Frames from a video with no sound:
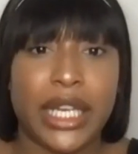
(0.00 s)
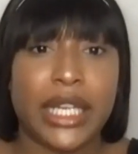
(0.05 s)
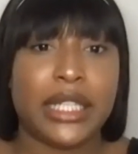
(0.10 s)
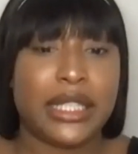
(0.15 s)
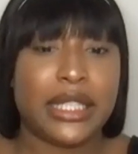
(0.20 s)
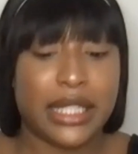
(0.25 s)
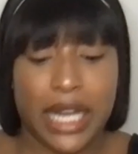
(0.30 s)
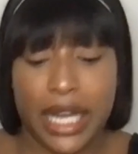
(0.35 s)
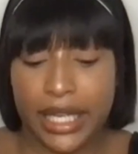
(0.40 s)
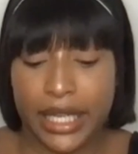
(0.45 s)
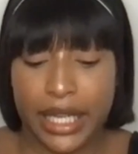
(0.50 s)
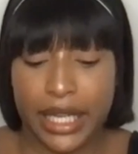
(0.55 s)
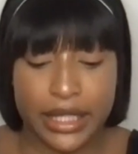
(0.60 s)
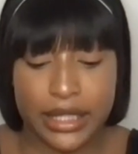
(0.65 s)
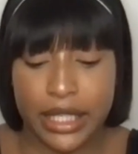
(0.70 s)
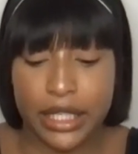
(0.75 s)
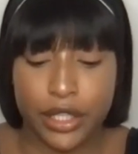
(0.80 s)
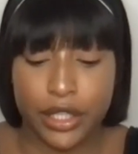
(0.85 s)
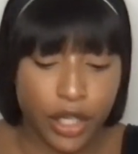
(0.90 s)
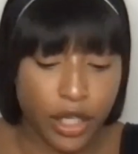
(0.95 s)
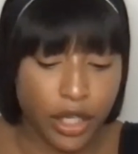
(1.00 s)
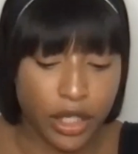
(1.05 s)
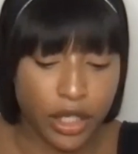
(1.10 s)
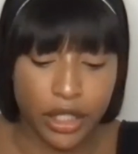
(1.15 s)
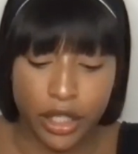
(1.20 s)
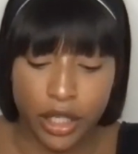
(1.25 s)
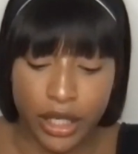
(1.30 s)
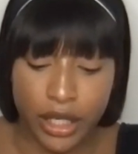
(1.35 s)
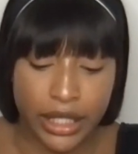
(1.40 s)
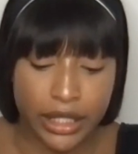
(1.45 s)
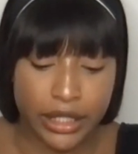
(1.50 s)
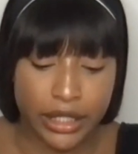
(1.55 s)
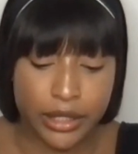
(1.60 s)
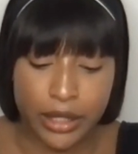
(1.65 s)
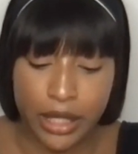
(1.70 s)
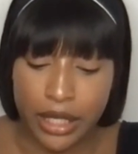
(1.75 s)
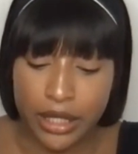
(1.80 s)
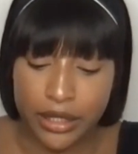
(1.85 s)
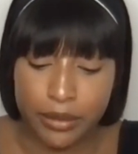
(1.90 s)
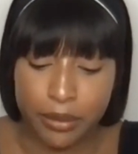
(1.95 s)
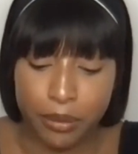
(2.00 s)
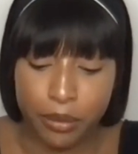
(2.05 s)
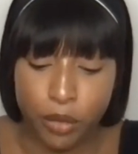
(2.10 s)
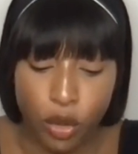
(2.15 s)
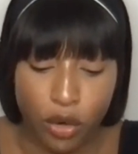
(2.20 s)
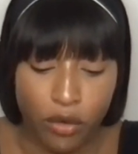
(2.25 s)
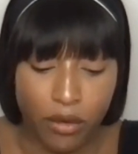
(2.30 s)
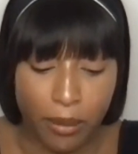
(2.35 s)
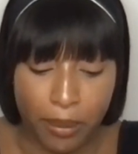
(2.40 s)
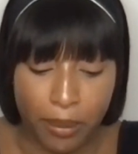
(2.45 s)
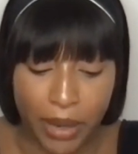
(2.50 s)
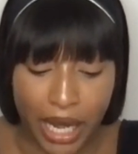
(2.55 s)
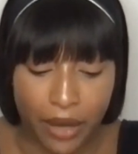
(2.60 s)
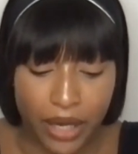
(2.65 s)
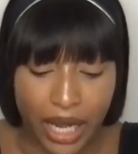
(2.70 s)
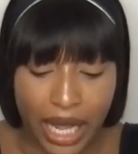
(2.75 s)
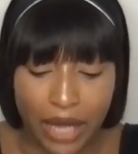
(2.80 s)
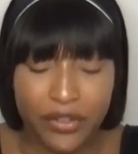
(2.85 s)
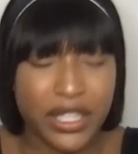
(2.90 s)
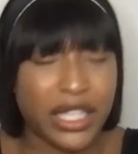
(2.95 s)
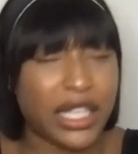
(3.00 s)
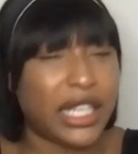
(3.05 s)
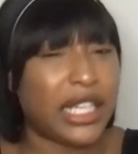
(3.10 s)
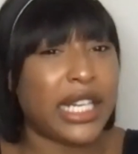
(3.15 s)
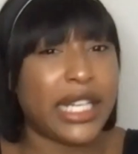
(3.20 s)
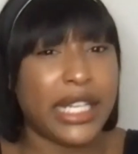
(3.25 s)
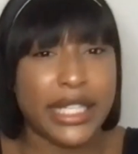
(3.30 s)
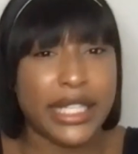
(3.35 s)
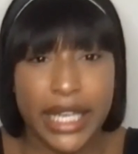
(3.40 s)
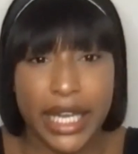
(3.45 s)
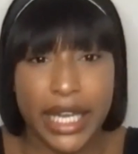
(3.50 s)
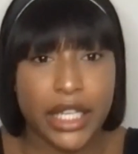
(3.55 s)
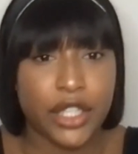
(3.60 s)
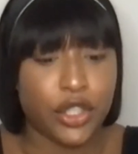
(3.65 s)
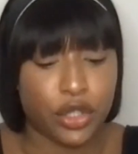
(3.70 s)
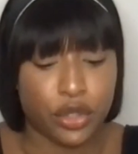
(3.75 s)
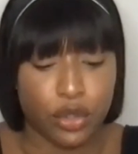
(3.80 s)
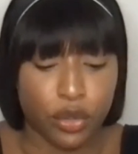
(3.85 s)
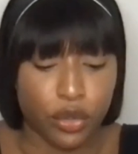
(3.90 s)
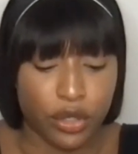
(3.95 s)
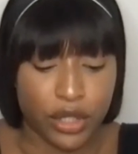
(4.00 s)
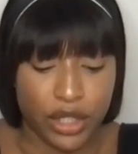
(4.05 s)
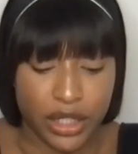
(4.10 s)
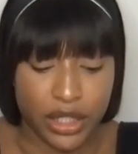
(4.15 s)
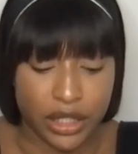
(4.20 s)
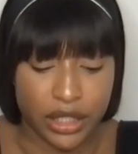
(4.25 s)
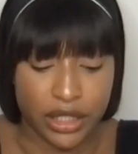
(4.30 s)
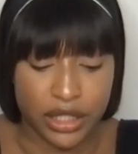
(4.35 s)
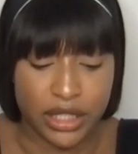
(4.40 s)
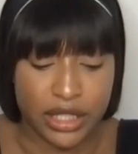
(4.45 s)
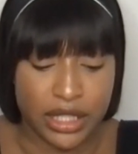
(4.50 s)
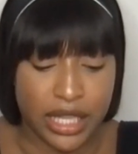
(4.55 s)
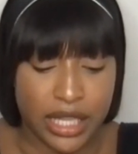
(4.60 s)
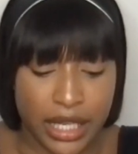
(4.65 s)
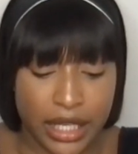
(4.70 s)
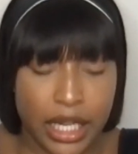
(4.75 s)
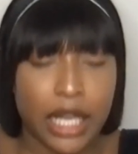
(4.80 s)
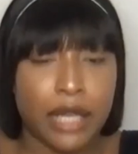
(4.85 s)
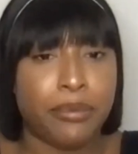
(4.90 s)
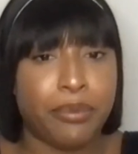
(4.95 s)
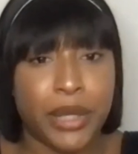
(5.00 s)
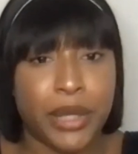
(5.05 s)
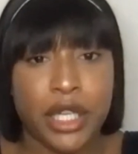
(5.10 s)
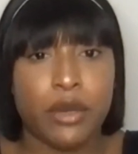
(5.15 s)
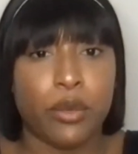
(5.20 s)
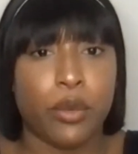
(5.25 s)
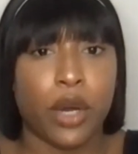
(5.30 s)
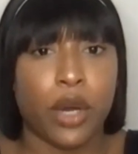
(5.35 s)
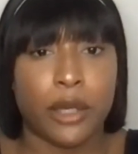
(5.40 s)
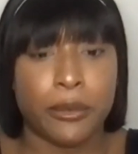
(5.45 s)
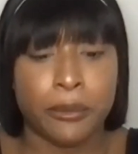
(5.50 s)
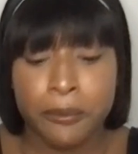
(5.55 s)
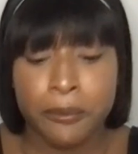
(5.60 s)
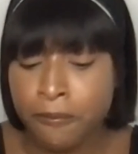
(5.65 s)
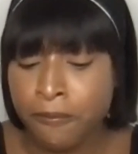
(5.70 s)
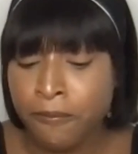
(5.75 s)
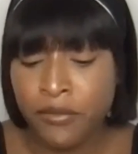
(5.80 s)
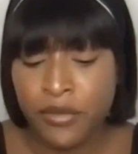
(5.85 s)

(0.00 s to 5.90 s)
It's like I said earlier, it's more about having an engaged audience than a big one.